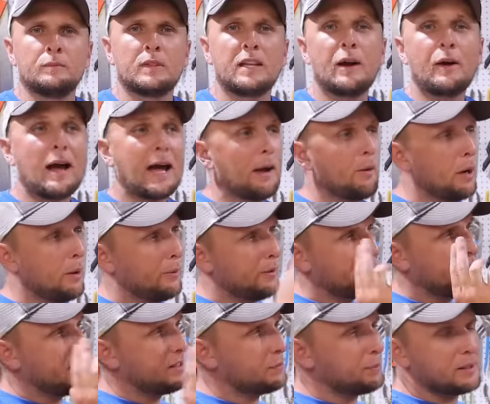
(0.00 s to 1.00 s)
Now I went
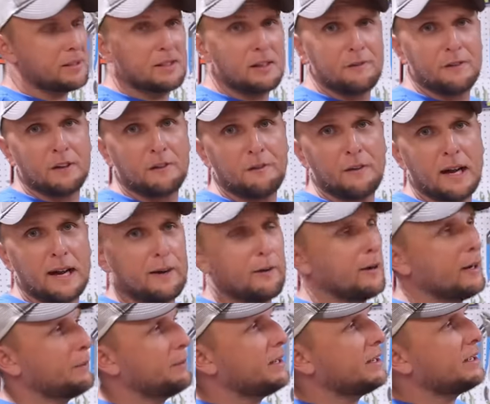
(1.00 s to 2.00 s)
with this specific fire
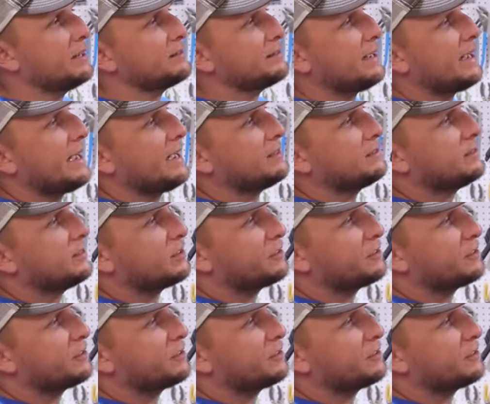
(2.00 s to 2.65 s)
ring because it has